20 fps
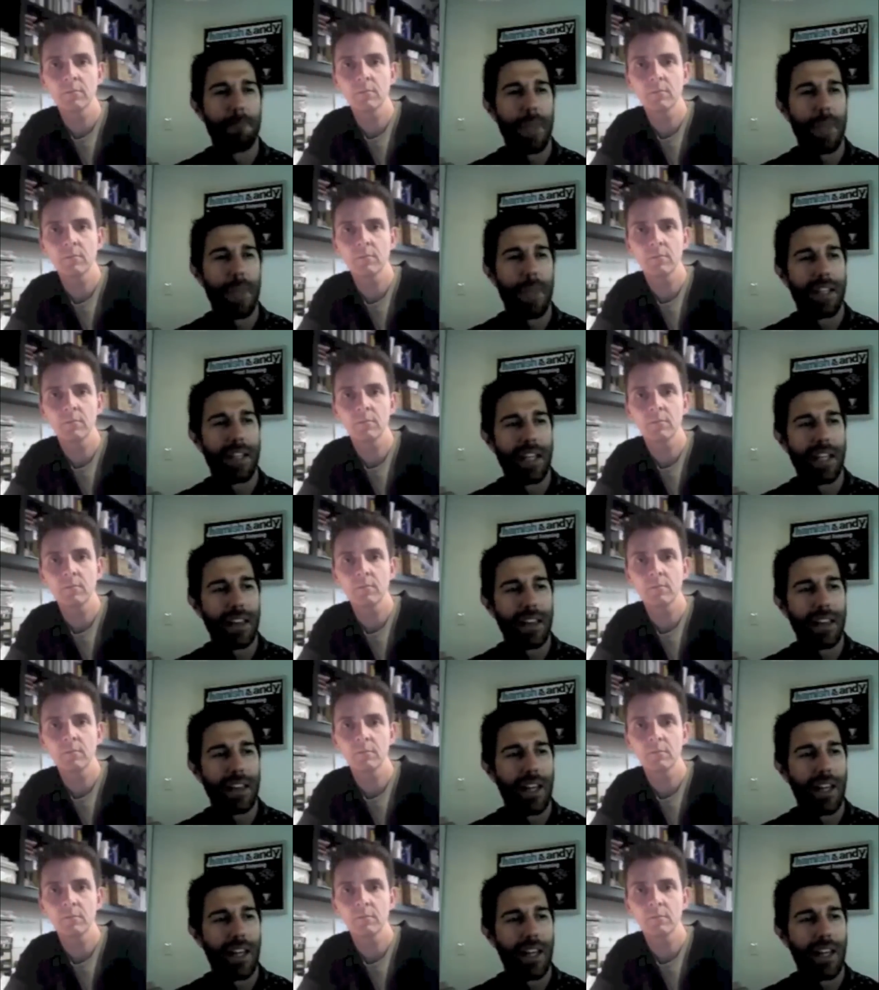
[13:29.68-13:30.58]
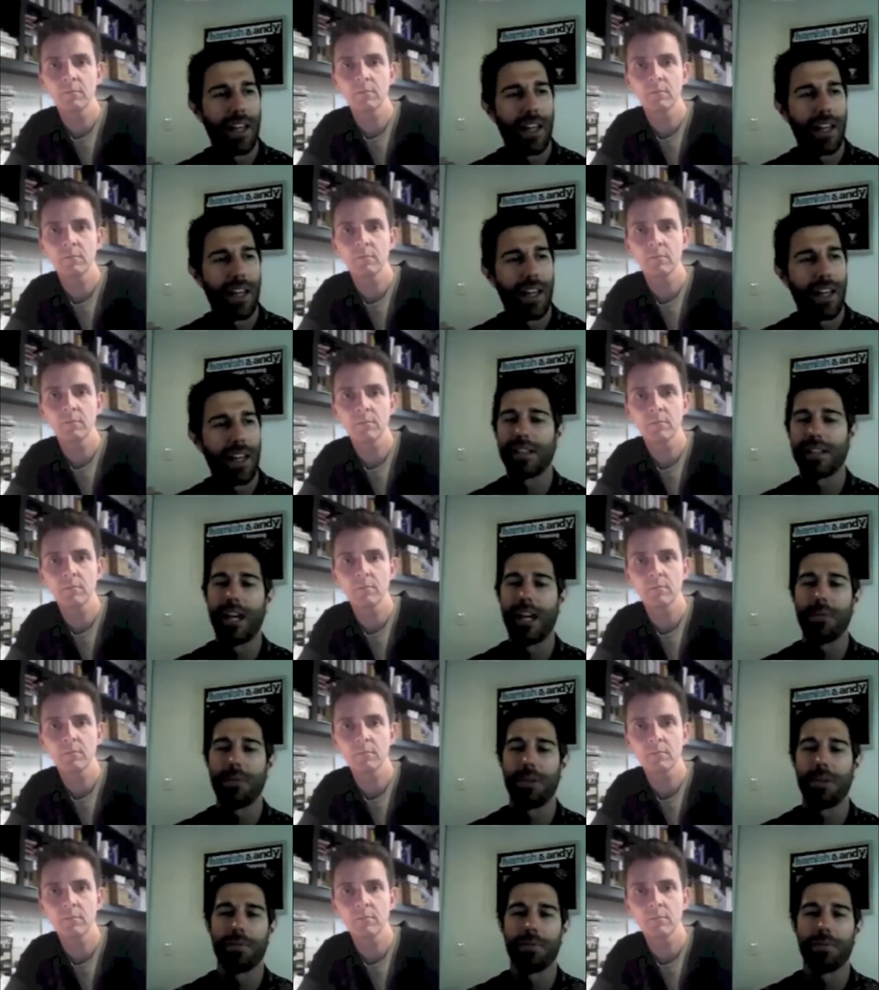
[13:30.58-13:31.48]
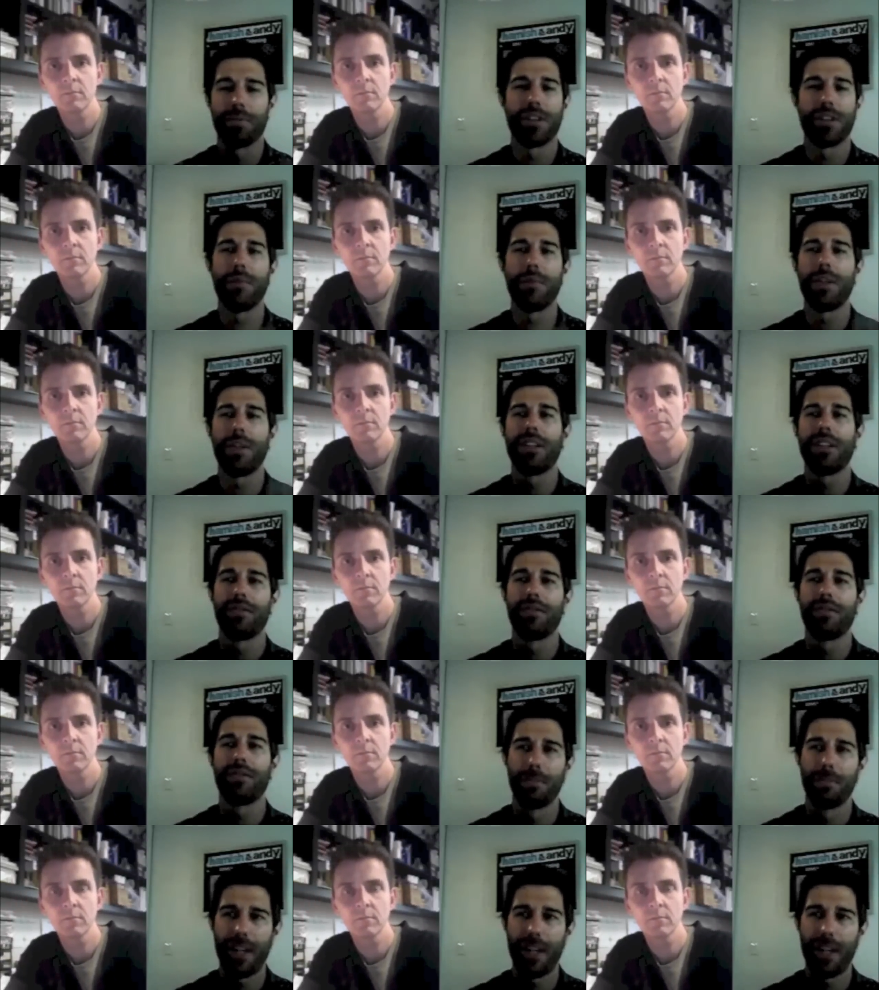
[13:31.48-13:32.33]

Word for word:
Speaker 1: they can get their entertainment from so many